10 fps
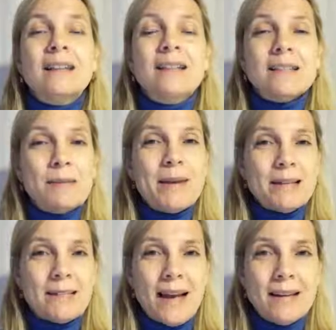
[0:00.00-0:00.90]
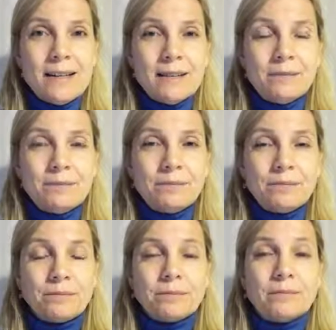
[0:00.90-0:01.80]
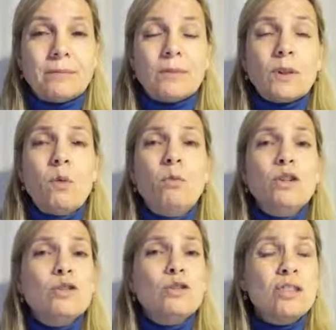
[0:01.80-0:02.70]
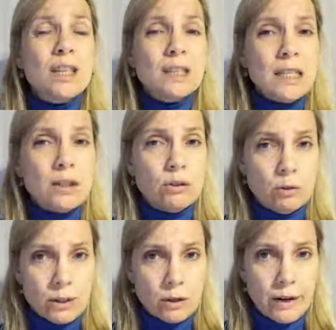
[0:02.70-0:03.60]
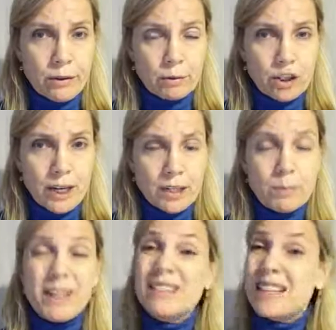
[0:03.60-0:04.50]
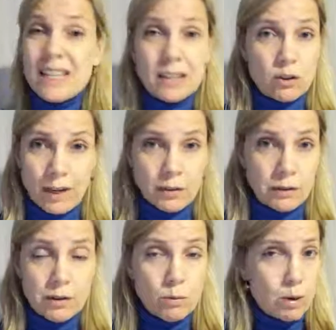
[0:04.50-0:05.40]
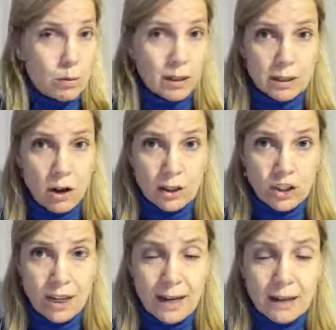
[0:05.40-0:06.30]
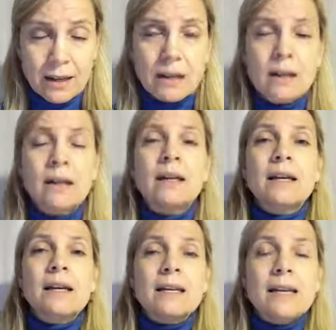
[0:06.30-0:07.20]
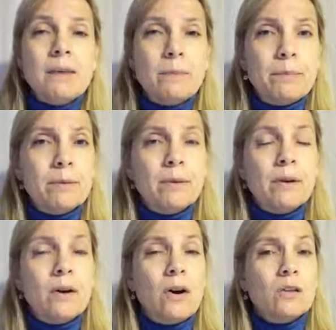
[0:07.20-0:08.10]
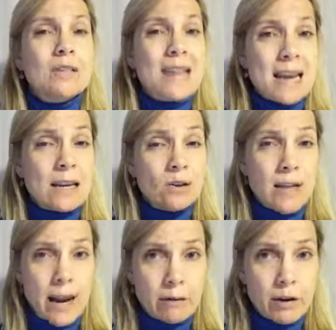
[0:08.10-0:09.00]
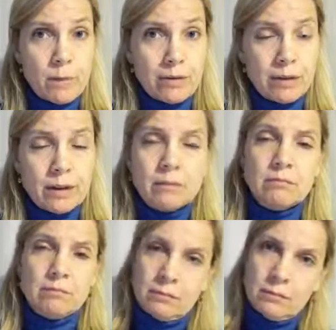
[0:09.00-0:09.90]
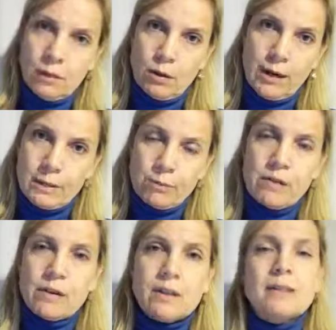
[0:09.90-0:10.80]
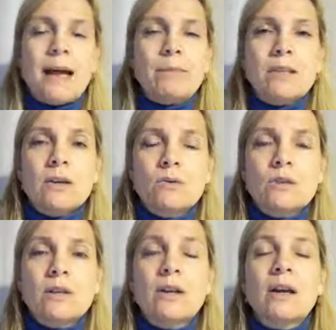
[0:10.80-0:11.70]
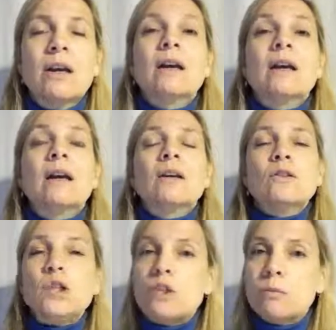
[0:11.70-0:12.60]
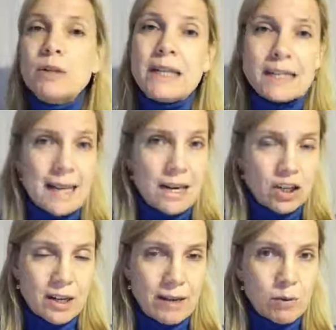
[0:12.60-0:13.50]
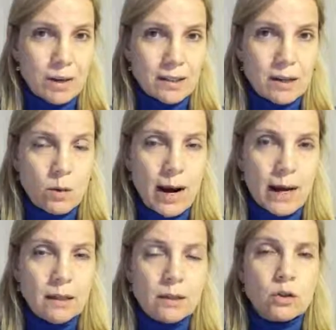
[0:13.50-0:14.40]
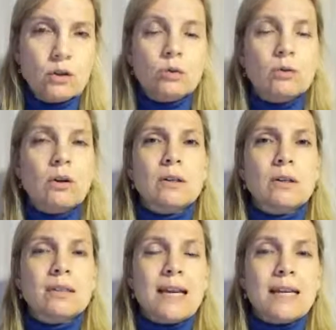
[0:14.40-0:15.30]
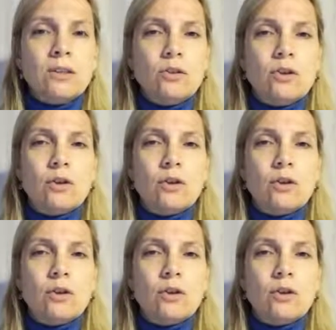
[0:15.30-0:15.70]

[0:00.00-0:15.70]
This being said, what you still need to do when going through a change, because it is stressful, we will acknowledge that, keep on taking good care of your buffer. Look at the previous episodes. Do some relaxation every once in a while to stay in